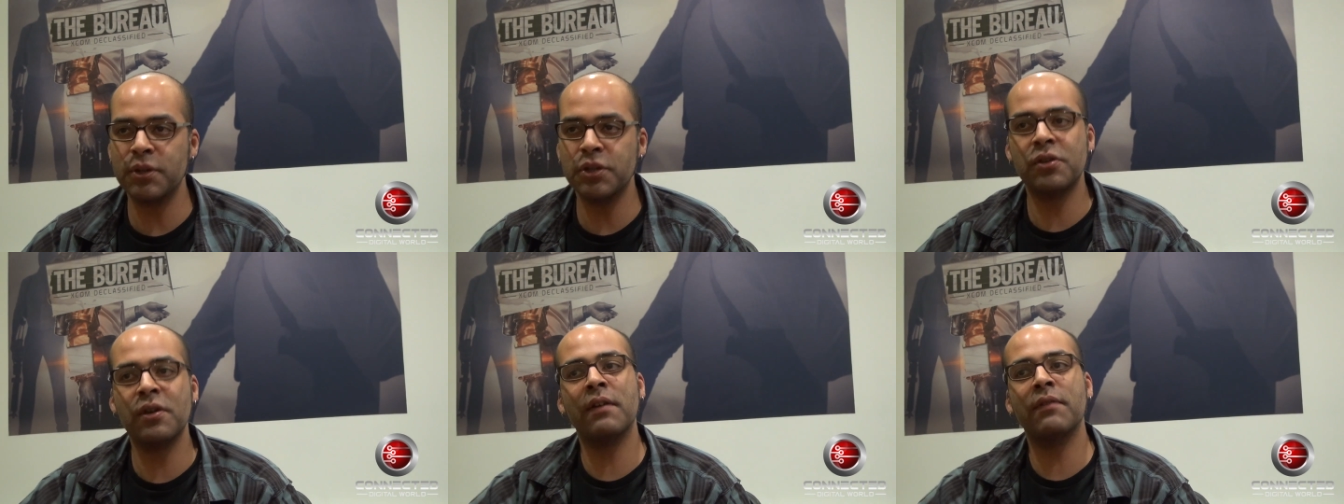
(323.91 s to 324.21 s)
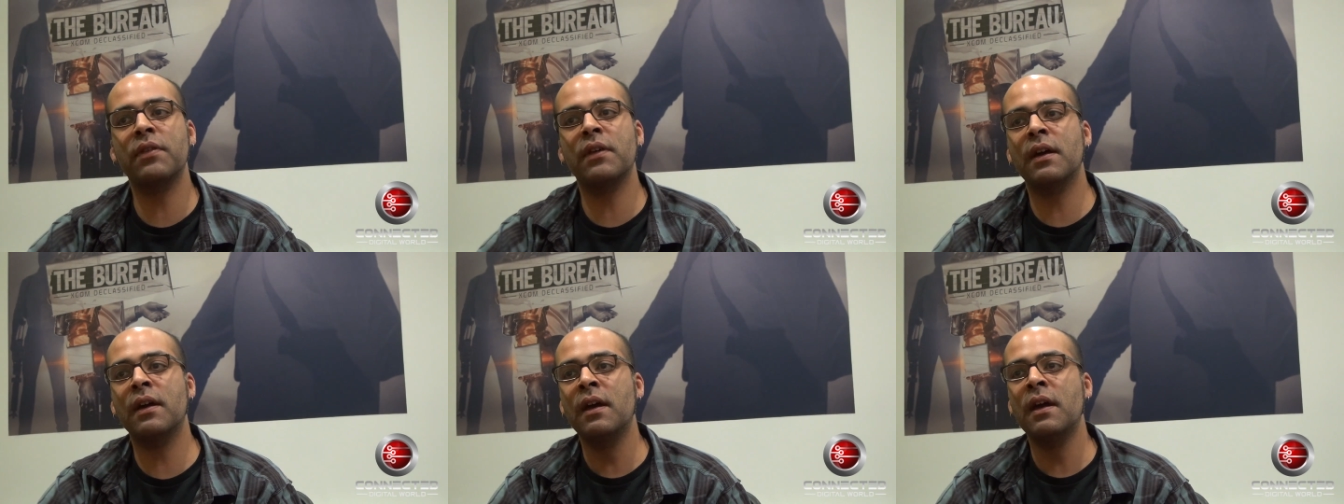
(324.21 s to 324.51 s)
but you
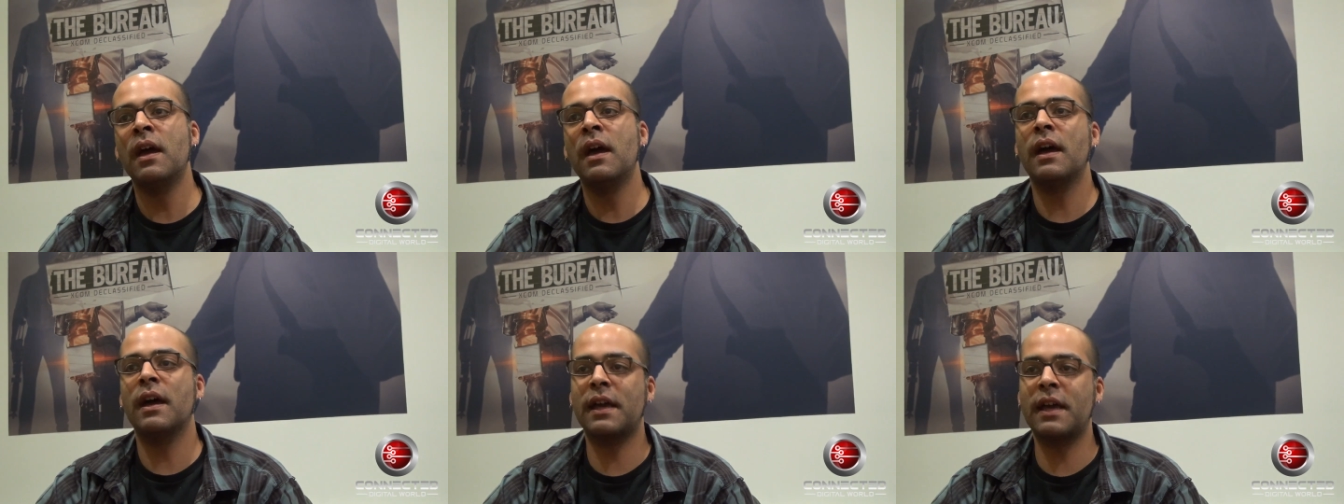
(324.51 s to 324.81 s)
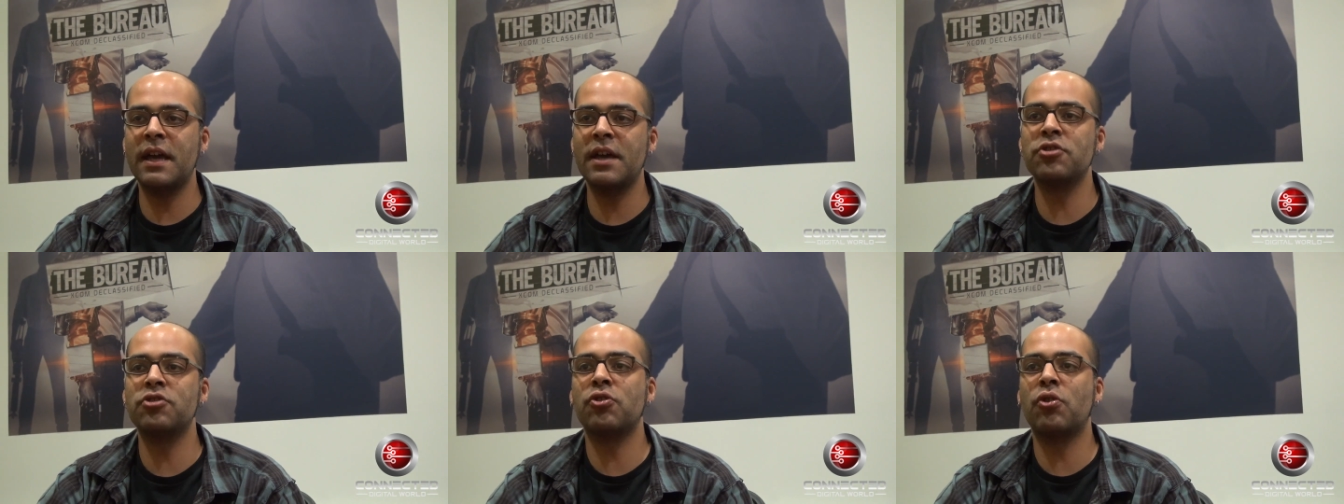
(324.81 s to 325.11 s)
have the
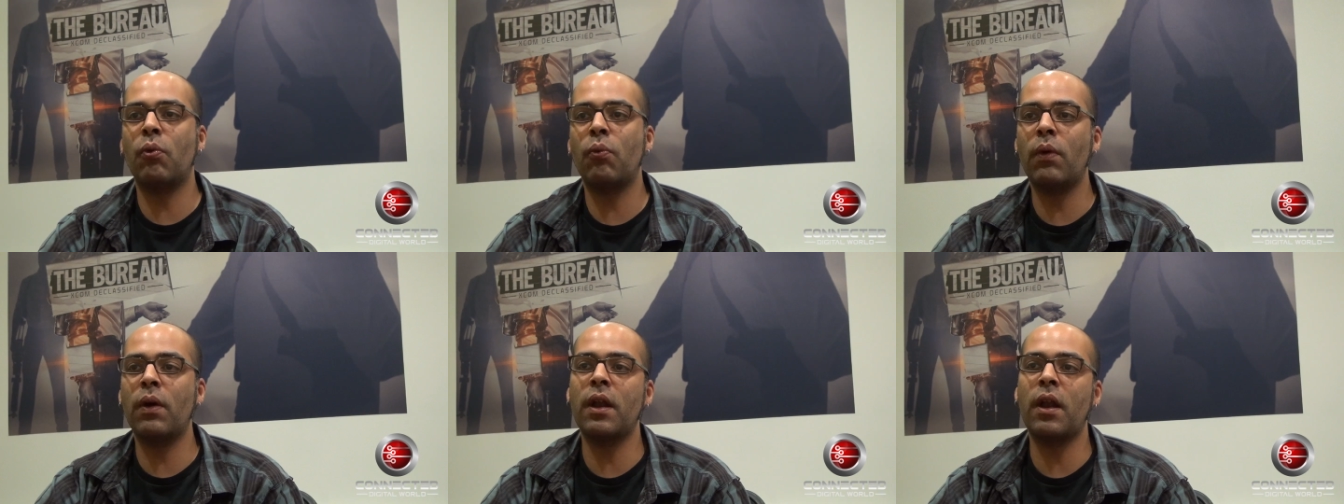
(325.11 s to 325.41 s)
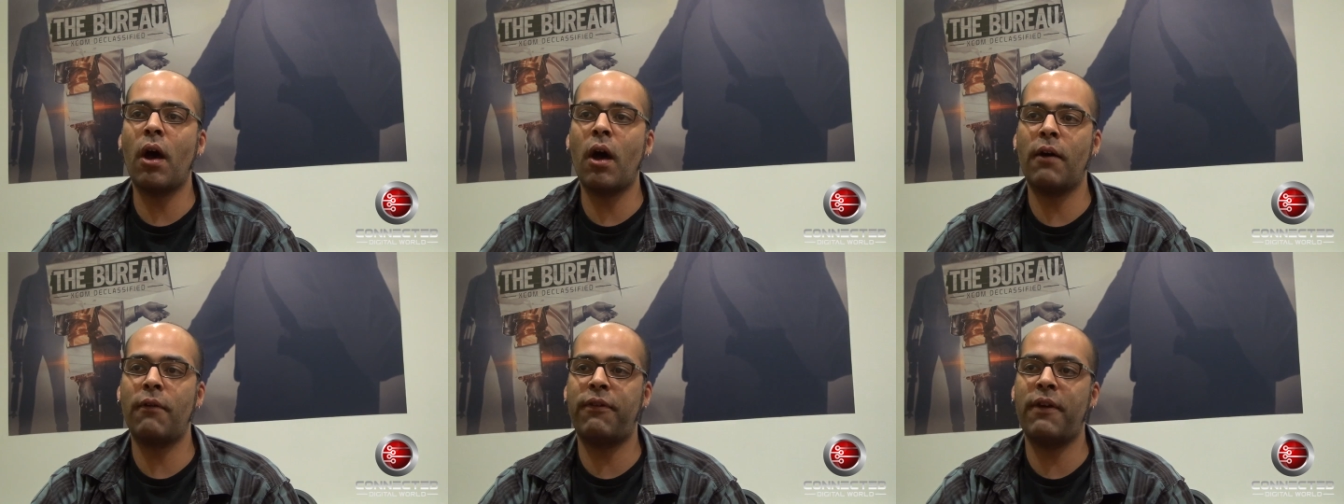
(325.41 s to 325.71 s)
occasional
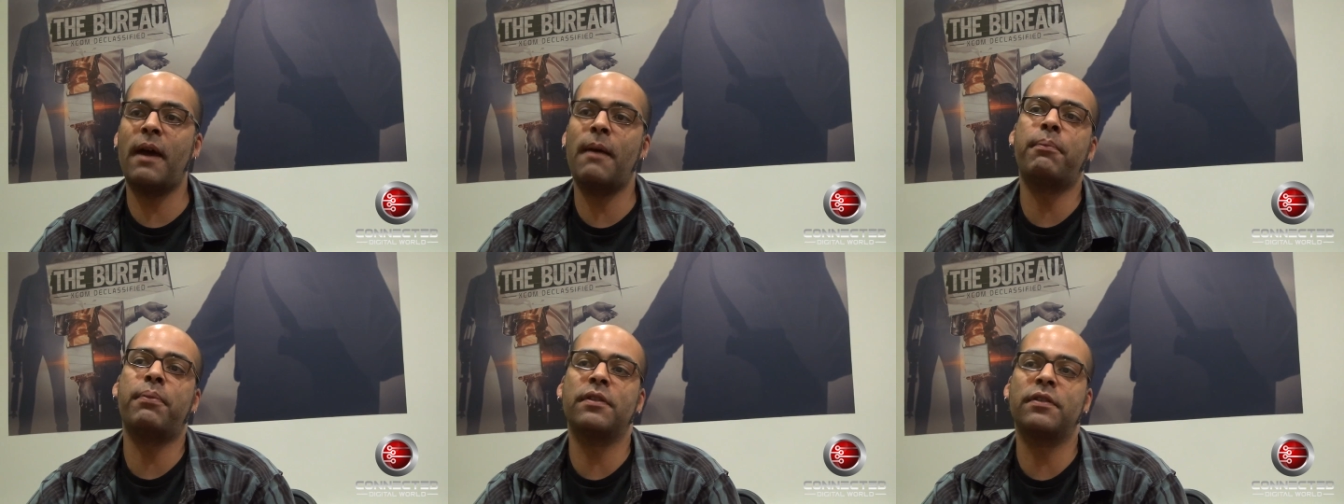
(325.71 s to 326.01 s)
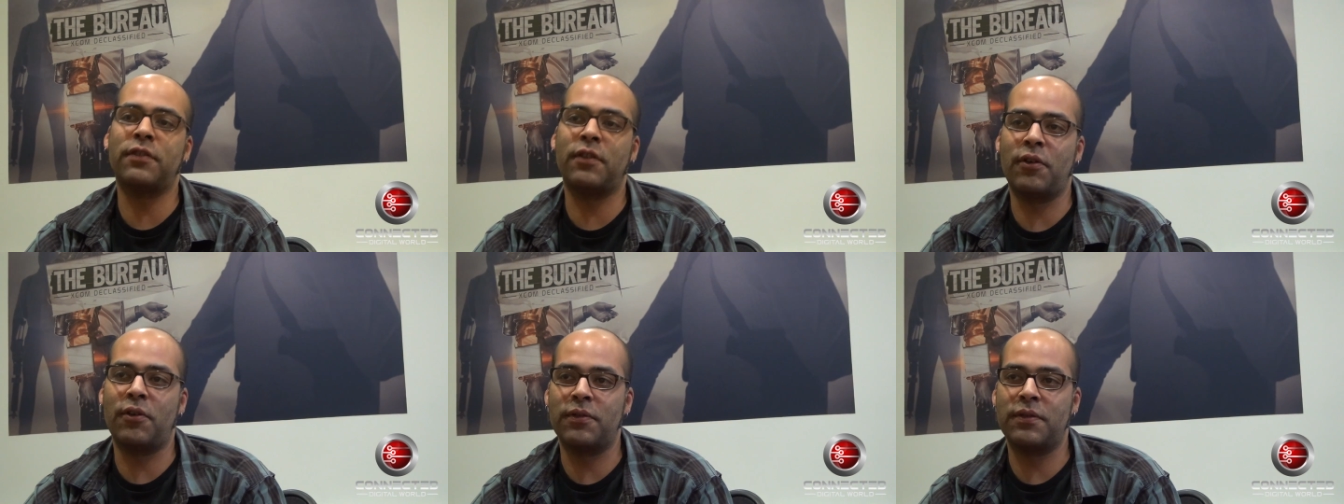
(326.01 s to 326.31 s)
one-off
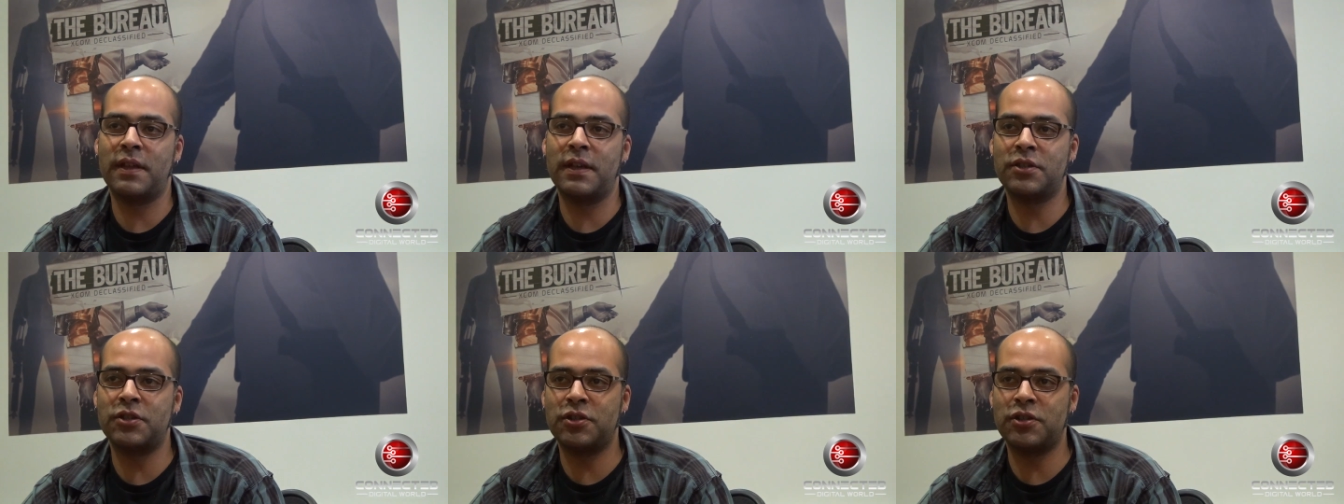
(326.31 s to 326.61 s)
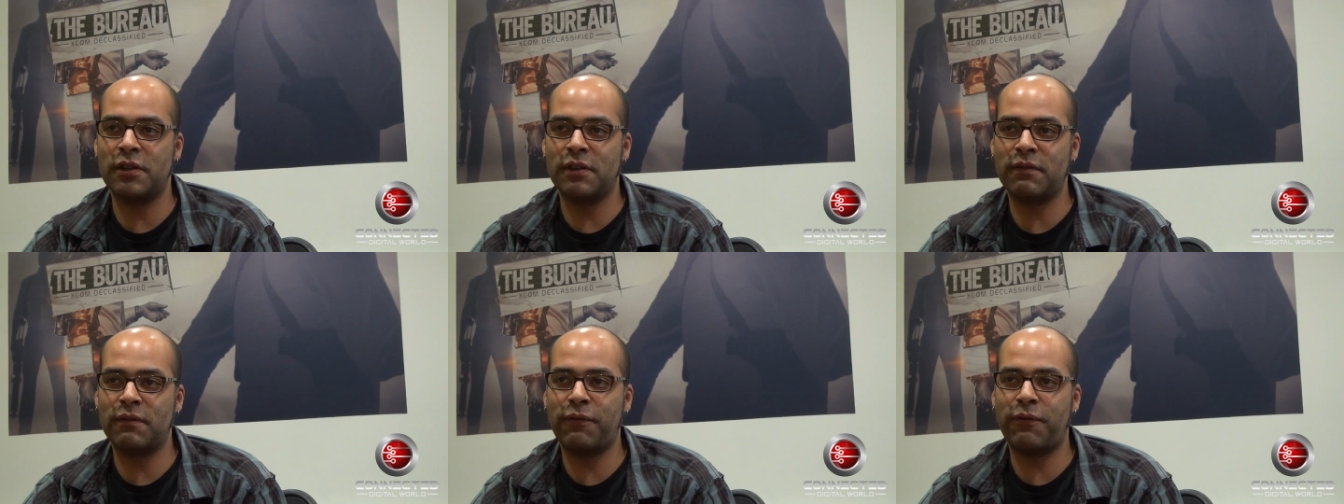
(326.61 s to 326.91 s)
episode that's
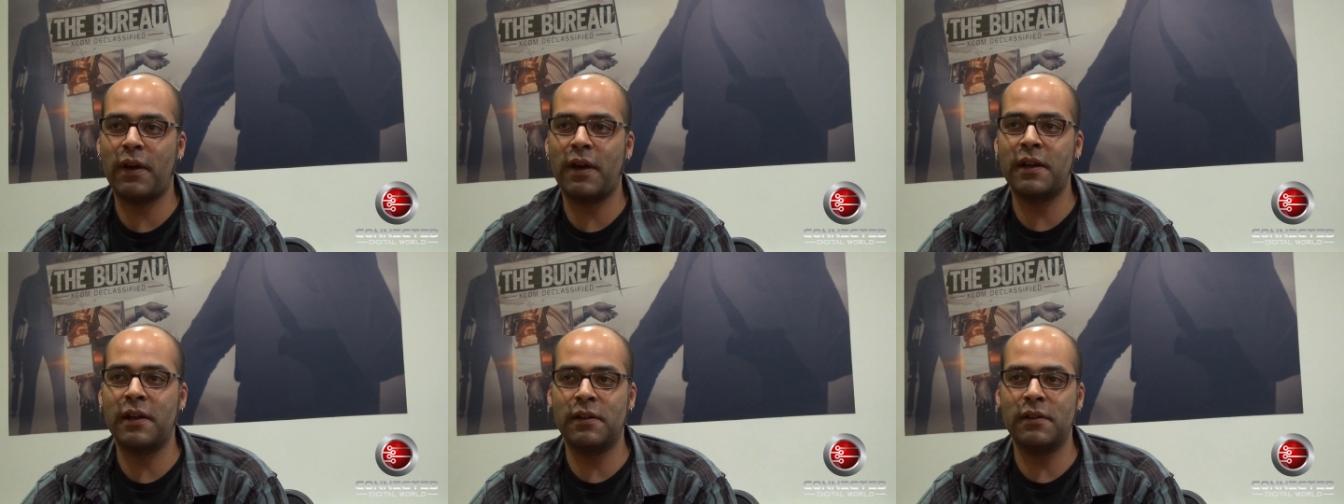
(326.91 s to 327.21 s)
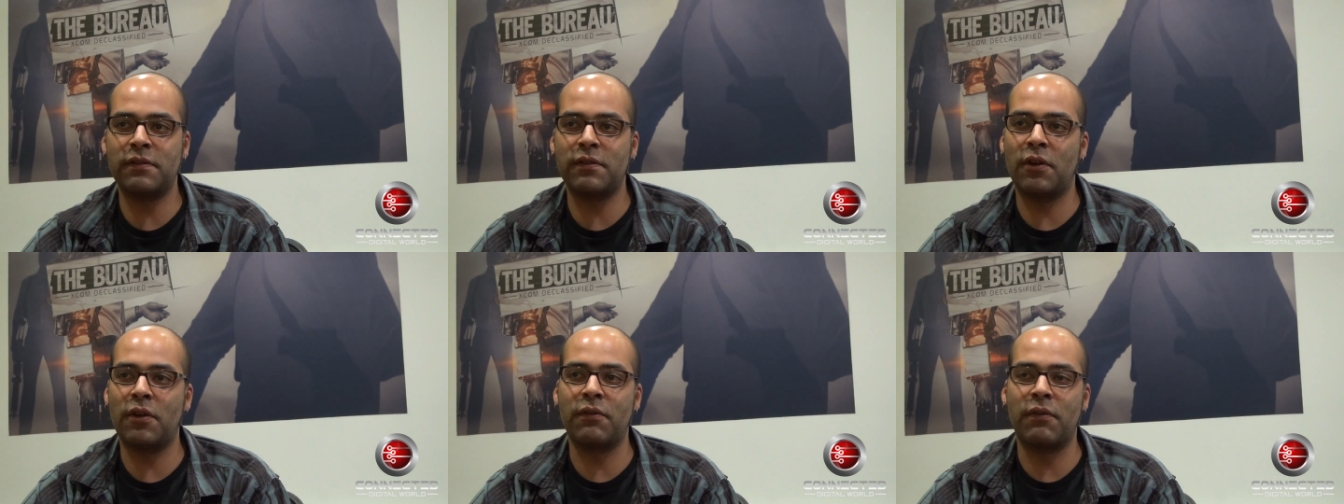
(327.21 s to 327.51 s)
just fun in
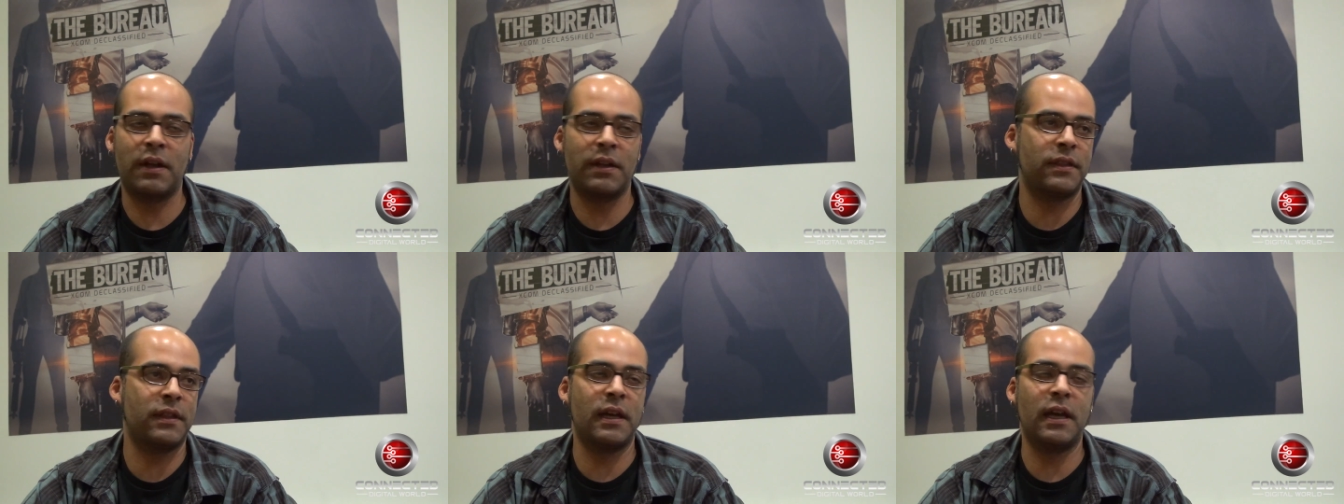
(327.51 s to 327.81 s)
its own right.